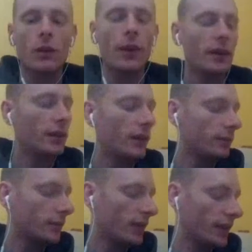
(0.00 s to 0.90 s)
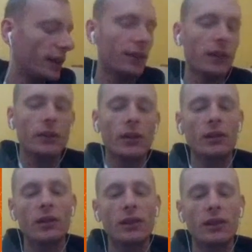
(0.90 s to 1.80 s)
Wait, I think I got that
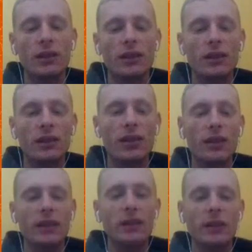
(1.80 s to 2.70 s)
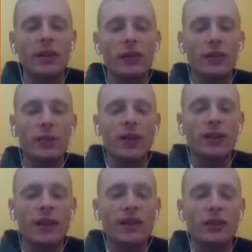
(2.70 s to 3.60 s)
wrong. Yeah, sorry, the Shroob
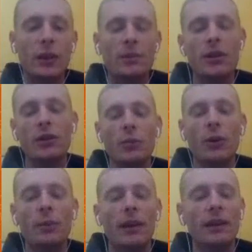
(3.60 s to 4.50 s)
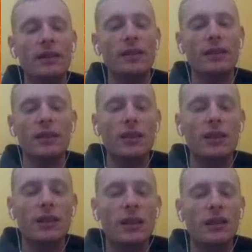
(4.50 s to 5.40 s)
Rex actually drops 100 point pants,
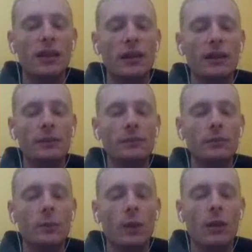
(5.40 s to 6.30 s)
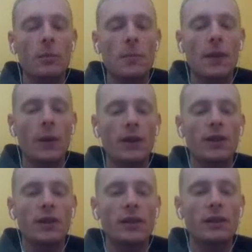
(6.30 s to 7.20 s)
um,
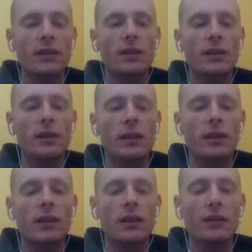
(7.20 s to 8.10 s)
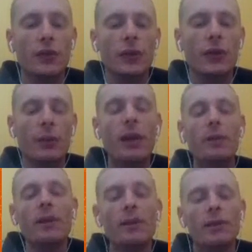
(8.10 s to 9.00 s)
which is for the
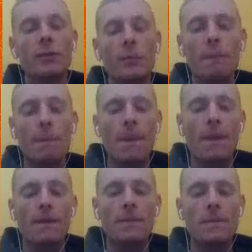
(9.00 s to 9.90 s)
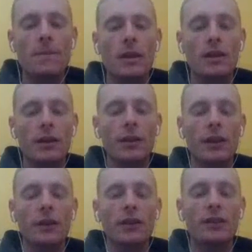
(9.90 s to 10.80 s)
babies. Uh, the
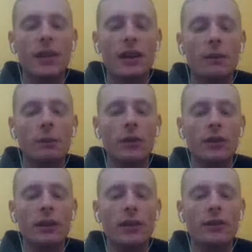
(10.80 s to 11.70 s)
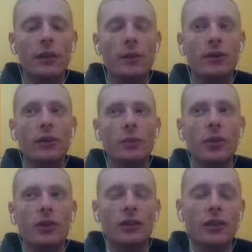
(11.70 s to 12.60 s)
gear in this game, there's like gear that works for the
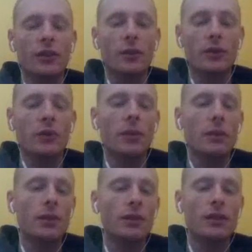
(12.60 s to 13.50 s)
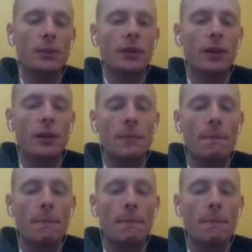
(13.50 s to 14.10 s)
adults and the gear that works for the babies separately.